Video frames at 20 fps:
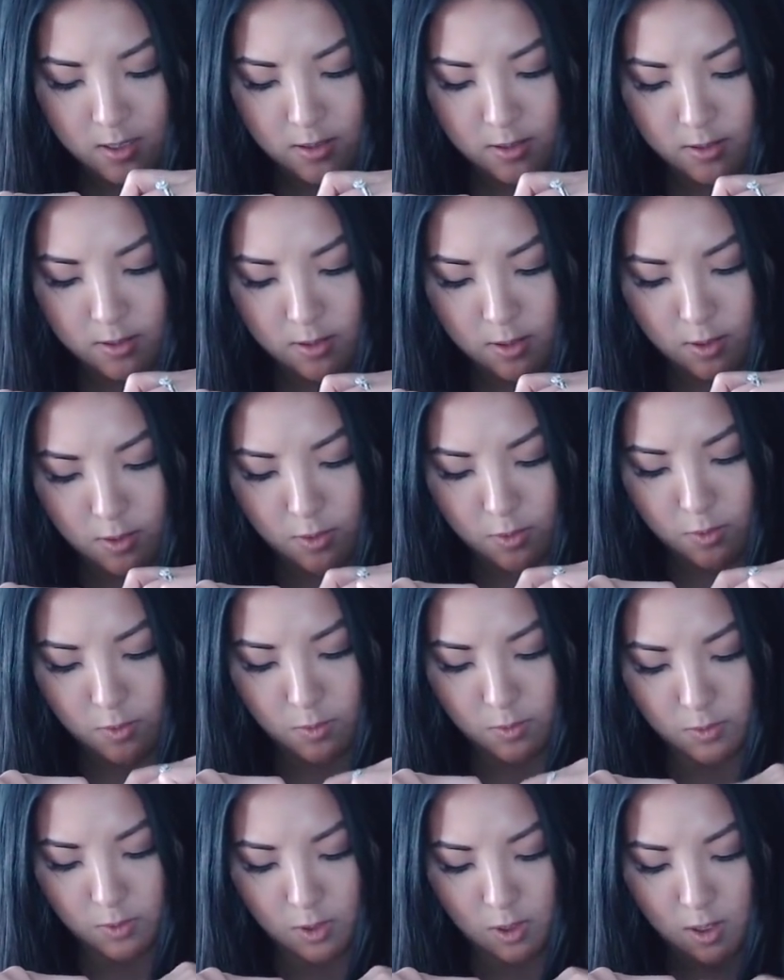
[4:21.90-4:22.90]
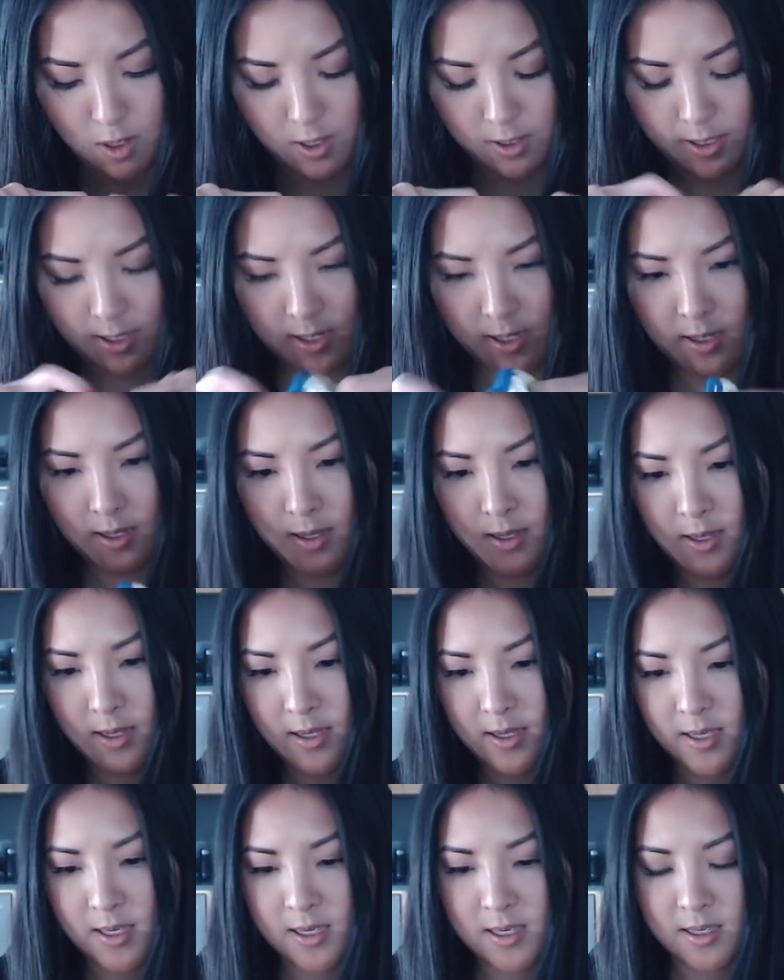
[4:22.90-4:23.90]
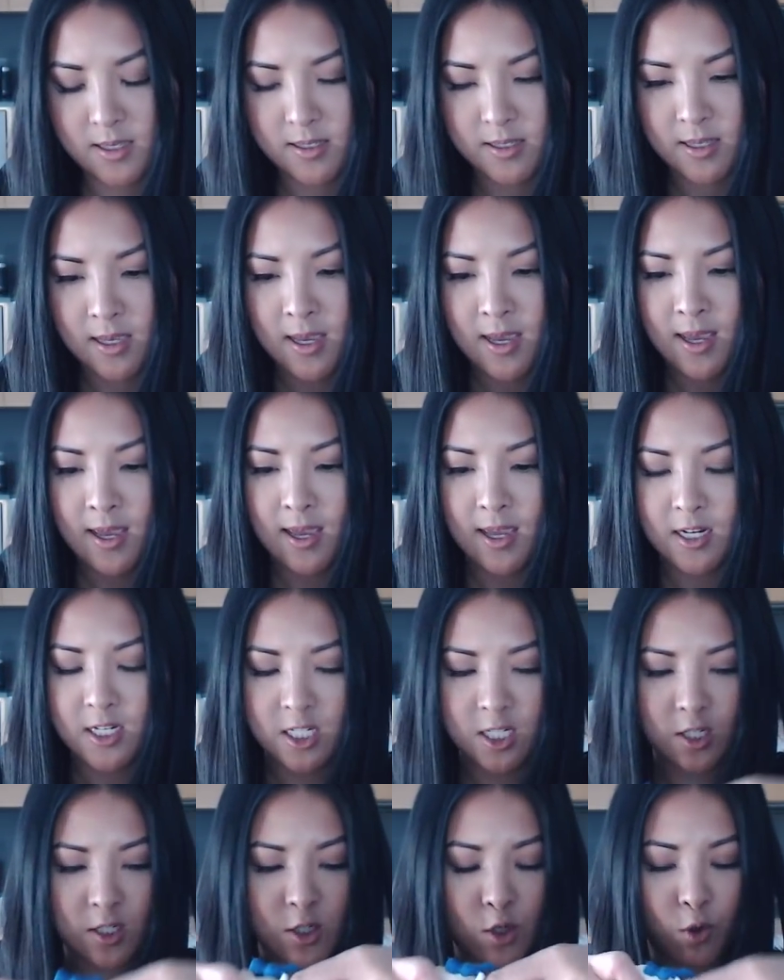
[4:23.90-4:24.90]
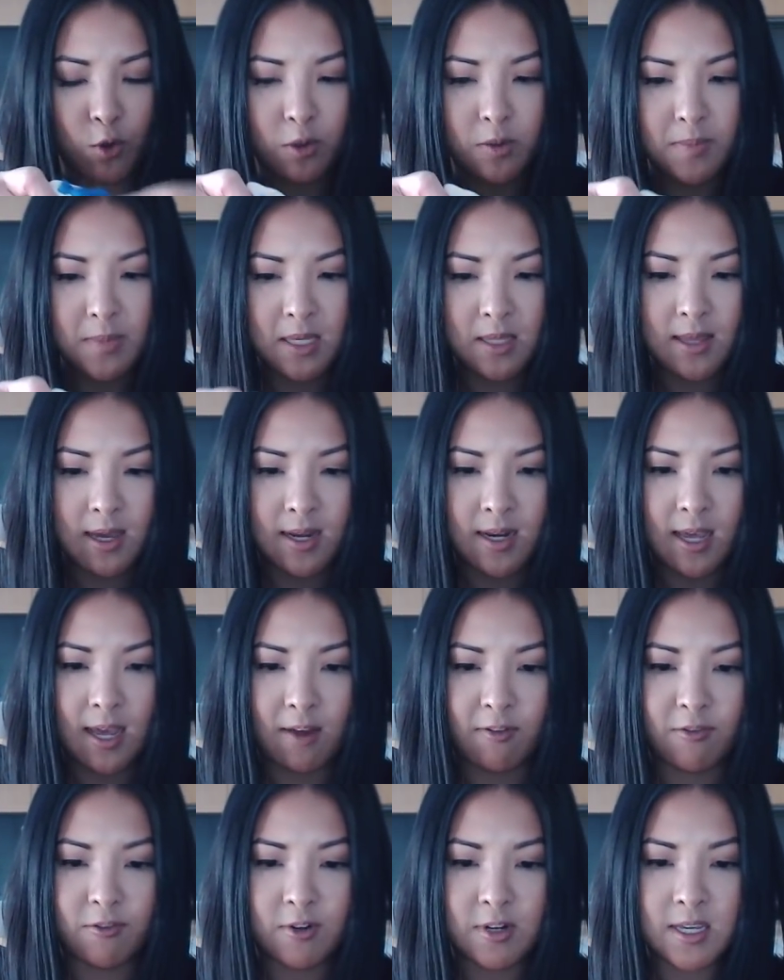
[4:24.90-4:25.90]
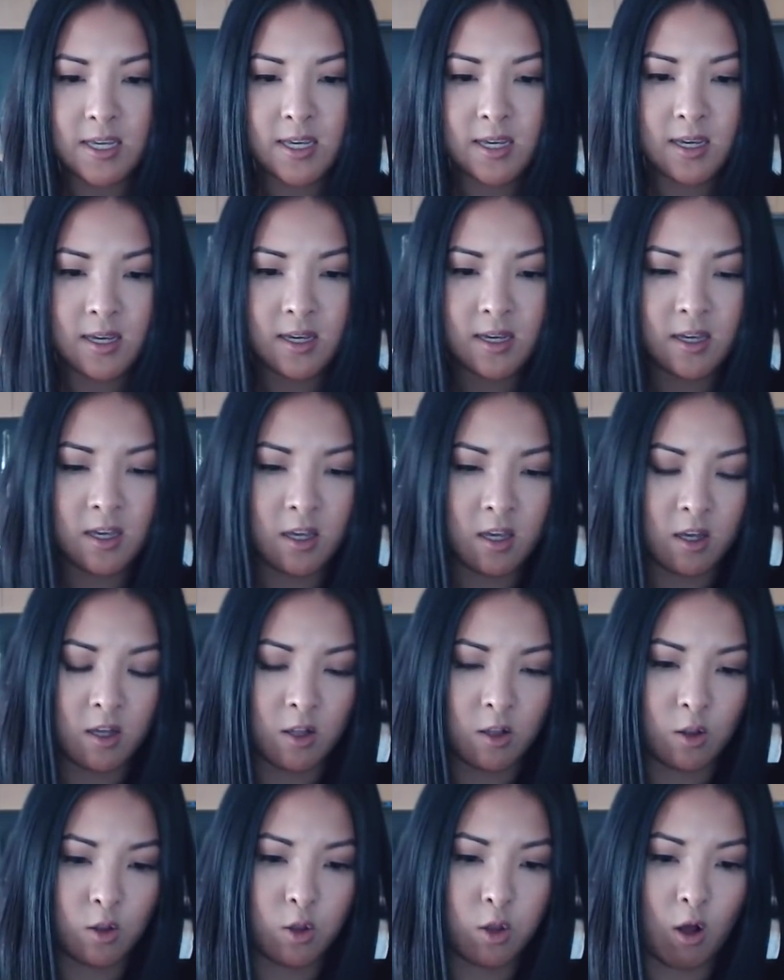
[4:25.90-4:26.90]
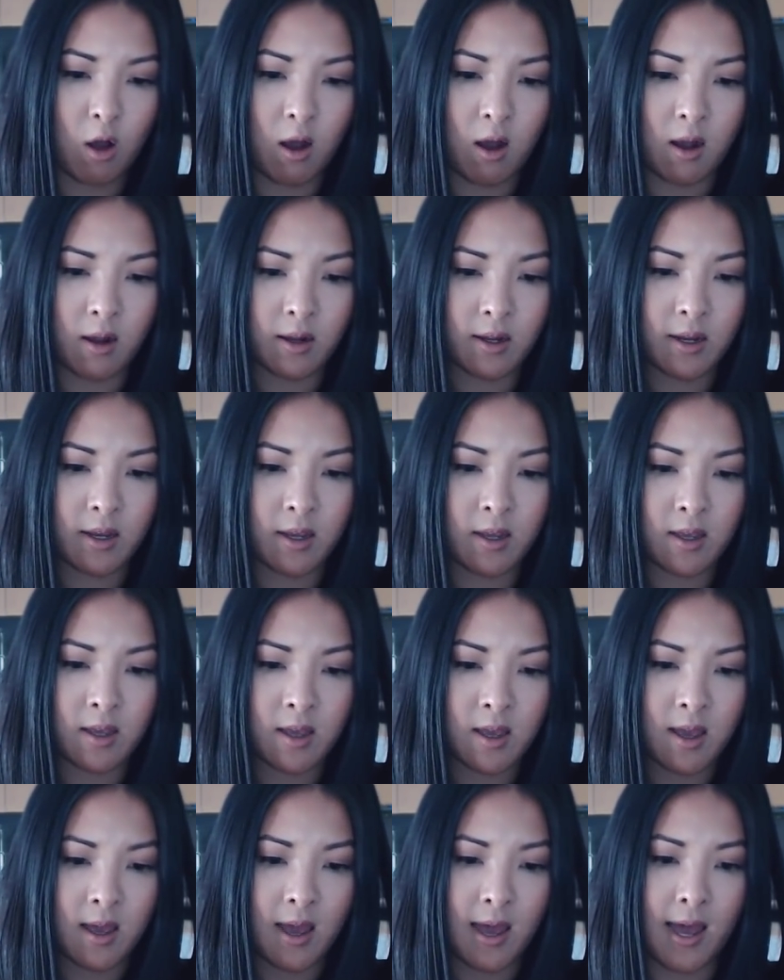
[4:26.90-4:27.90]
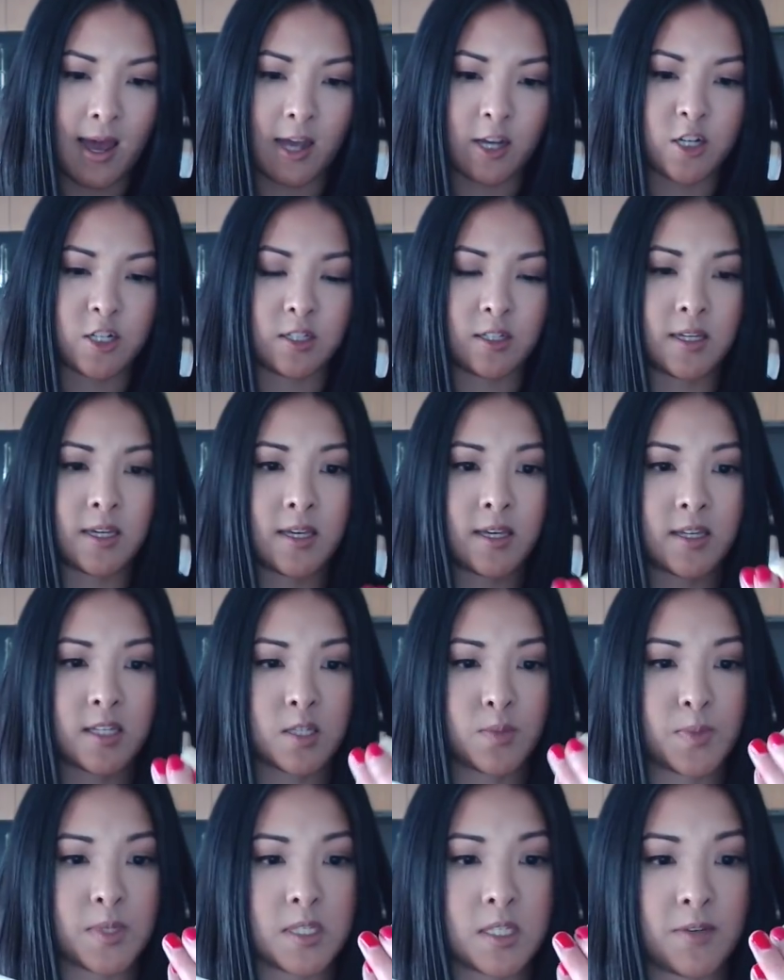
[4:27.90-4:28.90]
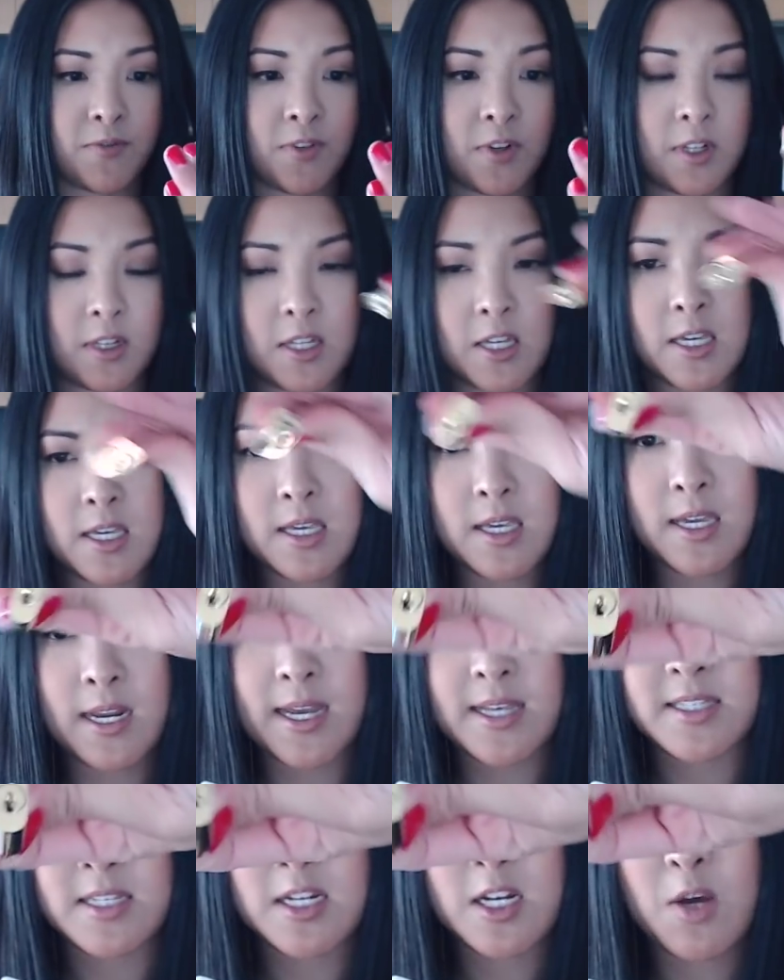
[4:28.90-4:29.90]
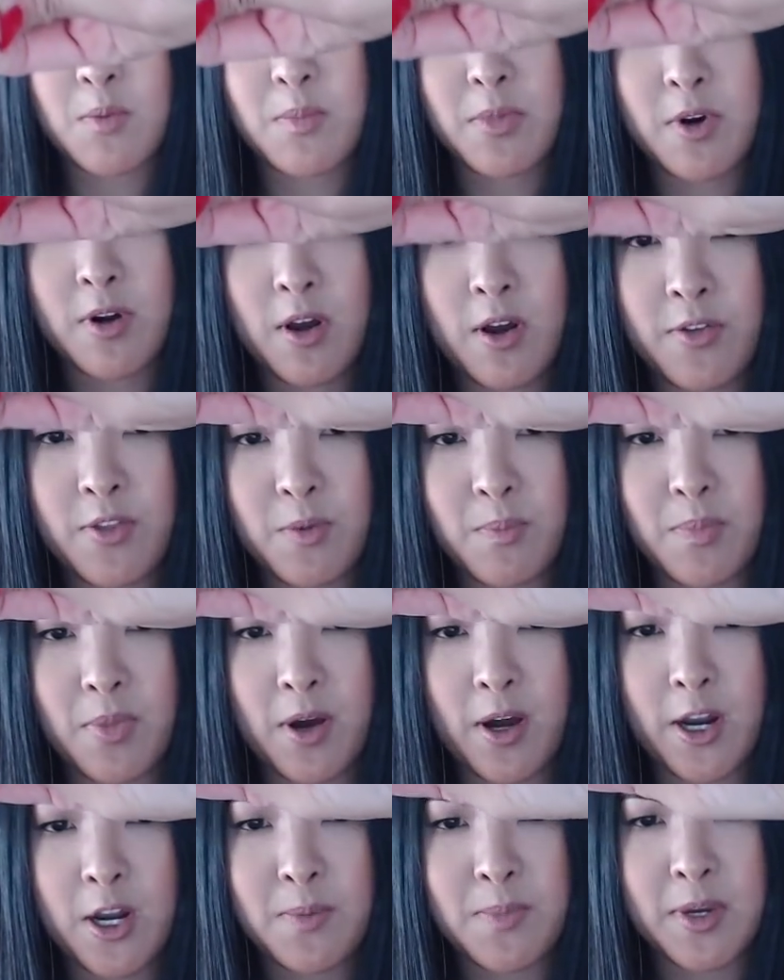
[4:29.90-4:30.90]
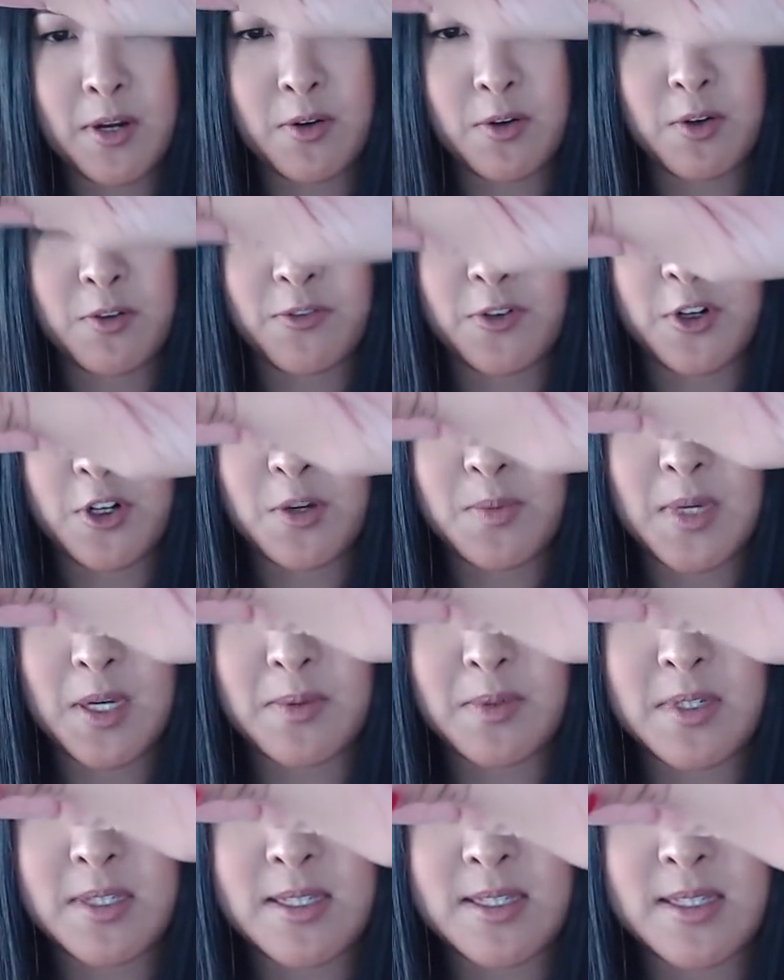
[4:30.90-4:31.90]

So lock and keys, and she told me that every lock actually is specifically, it has a number on the bottom. I don't know if you're going to be able to